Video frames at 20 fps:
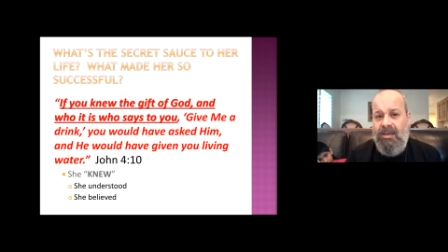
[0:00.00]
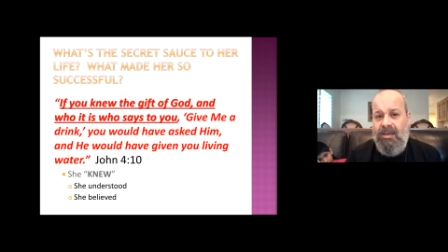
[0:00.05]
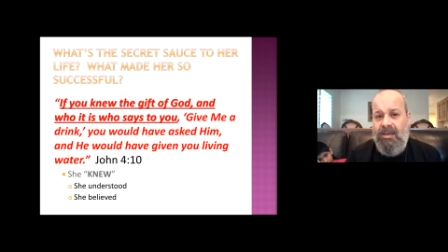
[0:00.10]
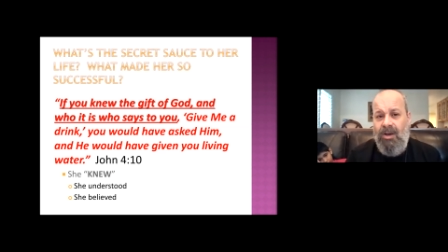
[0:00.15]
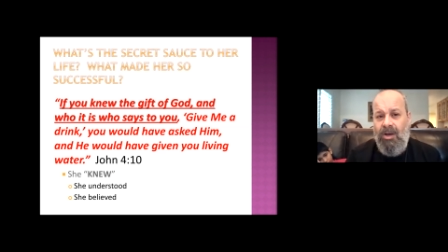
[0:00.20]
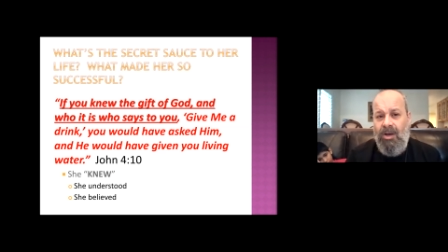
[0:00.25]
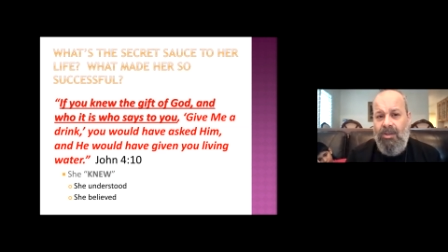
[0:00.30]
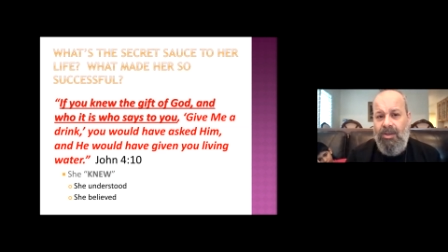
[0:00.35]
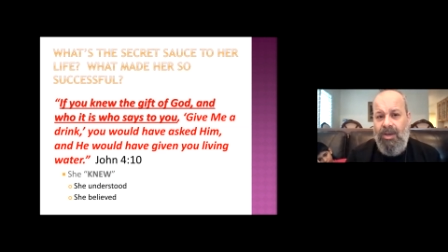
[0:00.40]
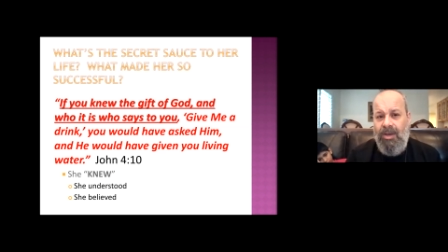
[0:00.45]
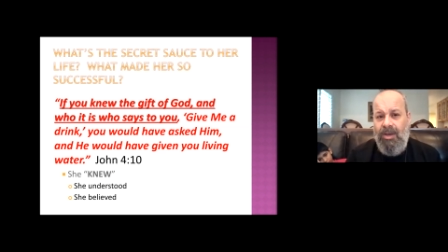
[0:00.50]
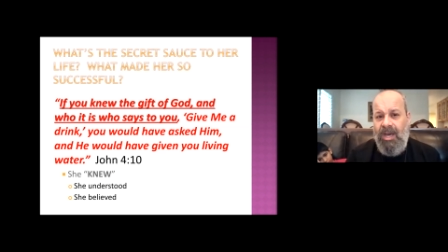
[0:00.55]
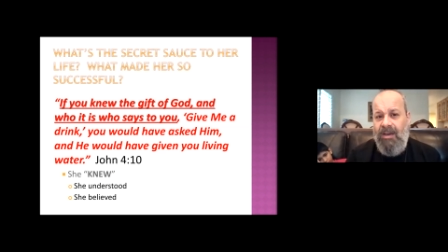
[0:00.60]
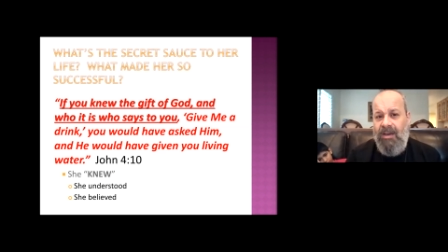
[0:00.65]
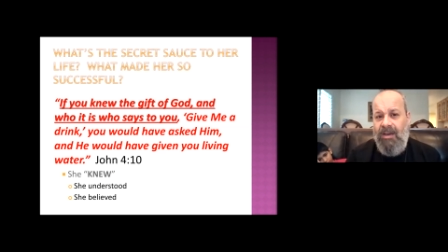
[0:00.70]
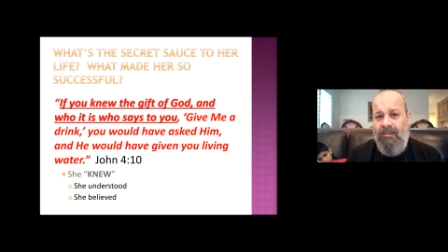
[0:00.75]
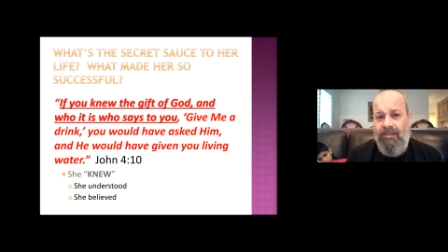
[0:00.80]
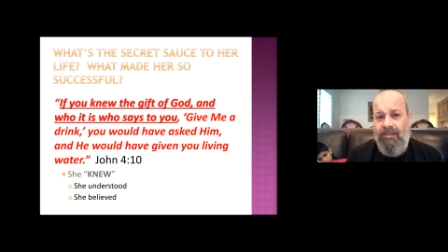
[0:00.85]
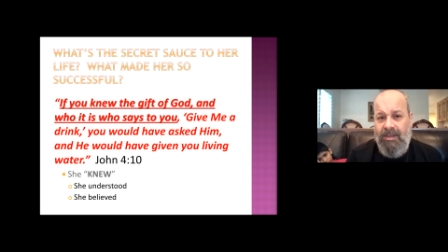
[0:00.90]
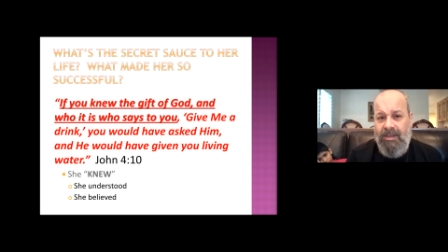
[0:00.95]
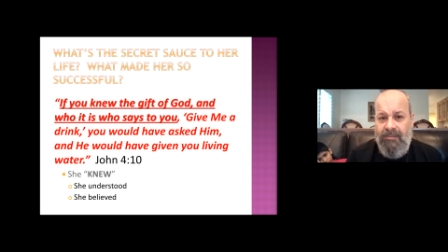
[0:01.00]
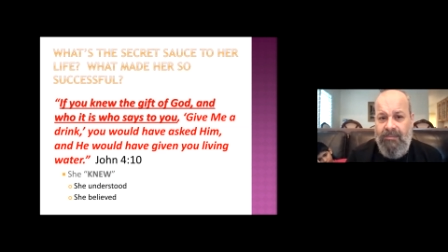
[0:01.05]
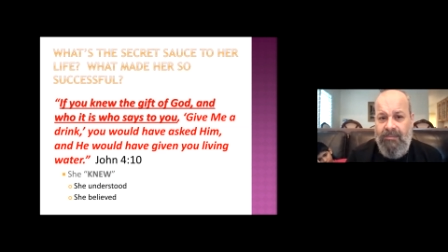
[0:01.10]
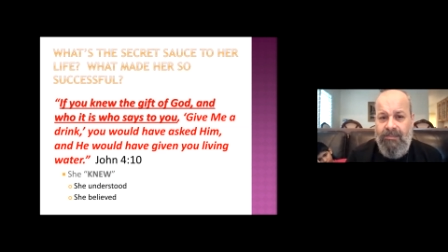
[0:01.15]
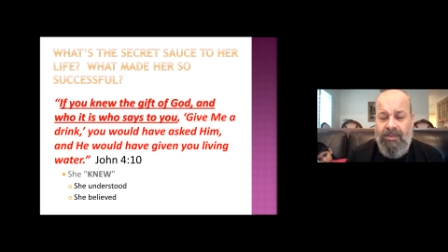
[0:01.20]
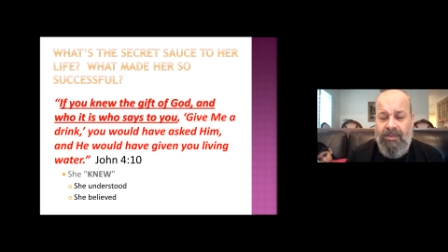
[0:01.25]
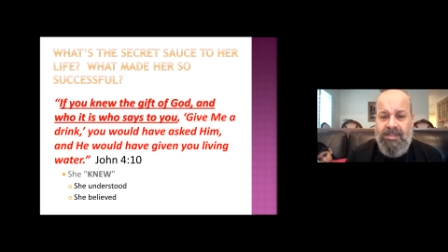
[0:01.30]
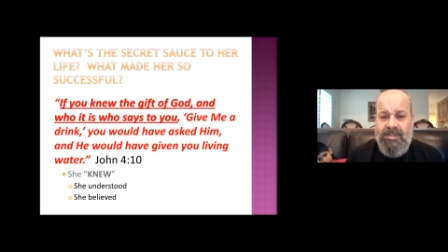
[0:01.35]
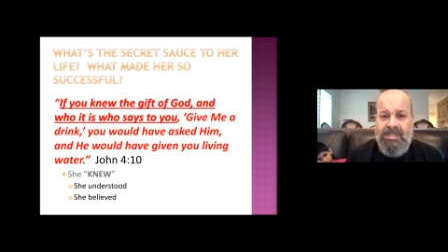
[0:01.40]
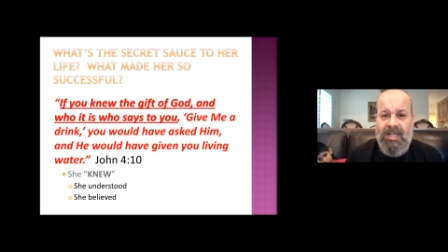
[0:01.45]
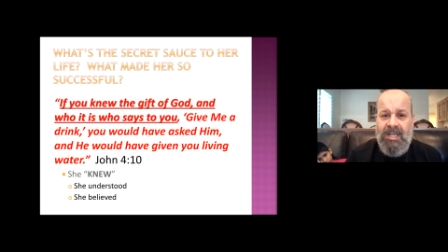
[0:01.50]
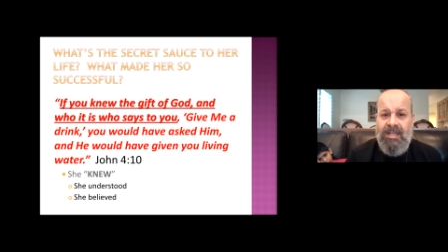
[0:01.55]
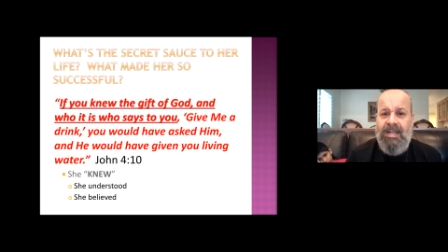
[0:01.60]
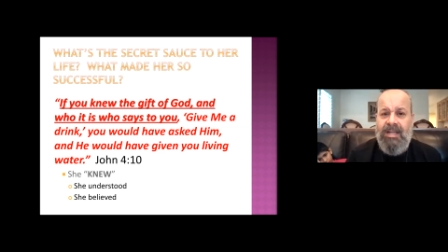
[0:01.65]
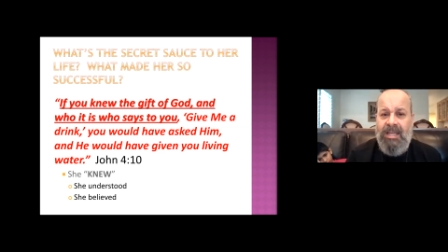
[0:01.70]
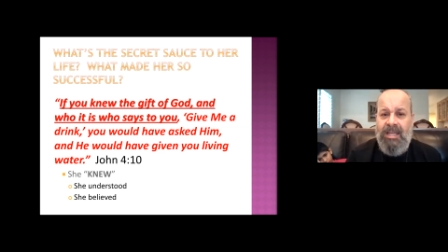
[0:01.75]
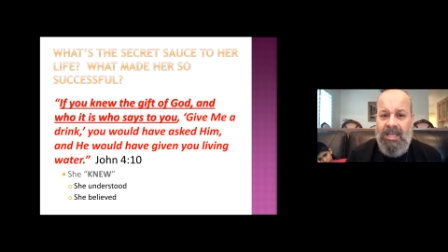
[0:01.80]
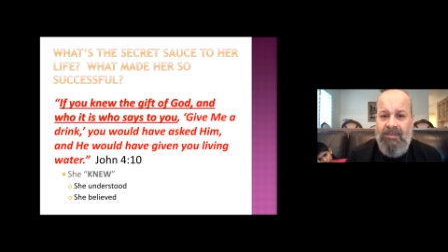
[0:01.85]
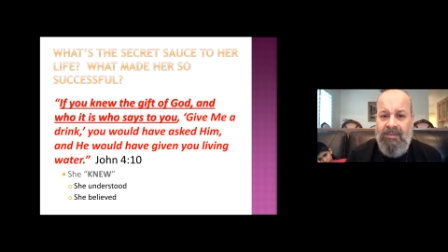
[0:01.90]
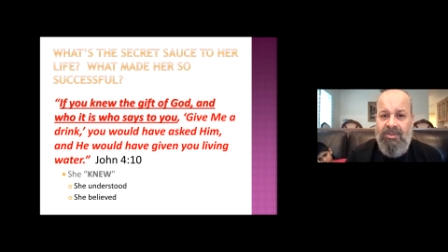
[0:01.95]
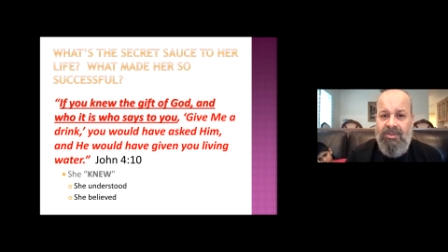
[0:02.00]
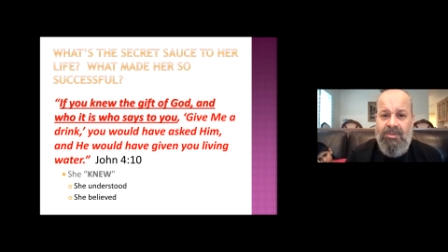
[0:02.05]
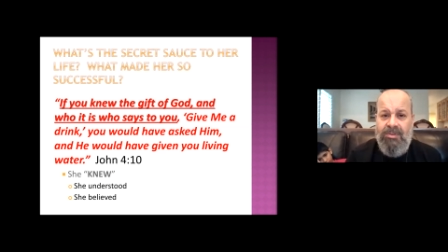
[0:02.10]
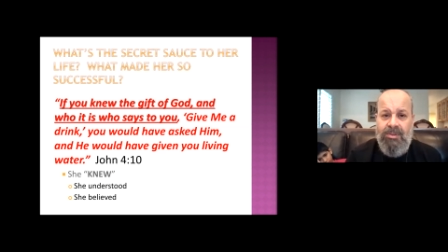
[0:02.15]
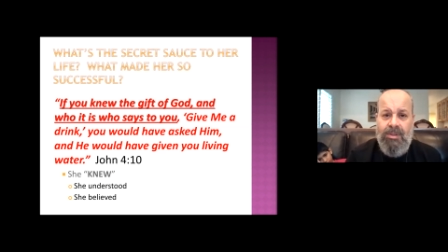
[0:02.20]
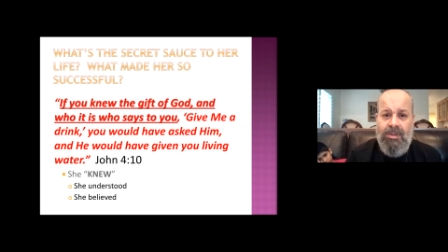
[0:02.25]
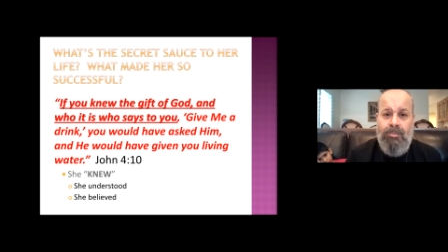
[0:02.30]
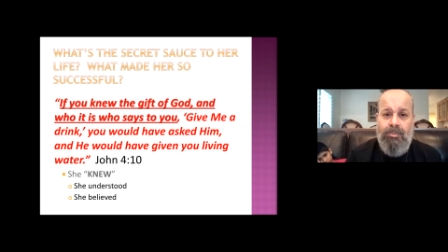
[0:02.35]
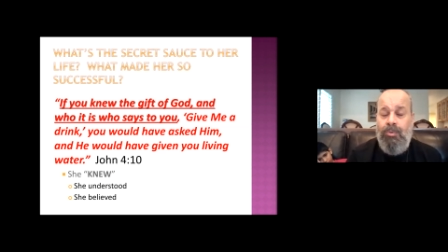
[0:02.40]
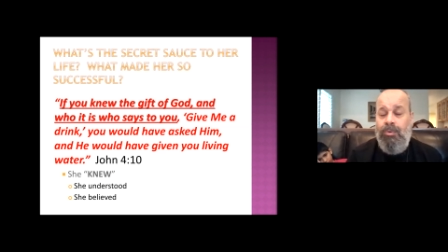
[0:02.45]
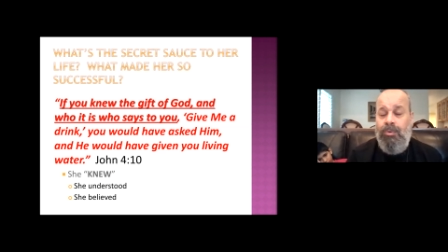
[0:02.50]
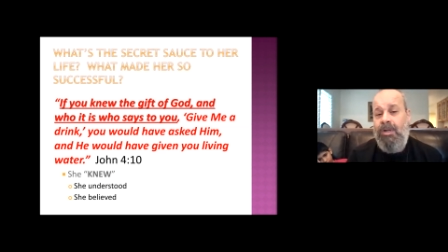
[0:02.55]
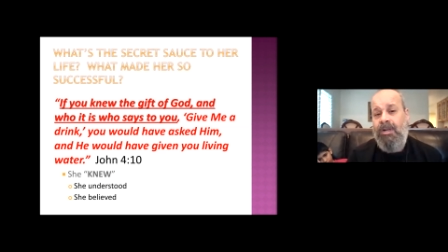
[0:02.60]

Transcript: "All you have, give, sell it, and give it to the poor,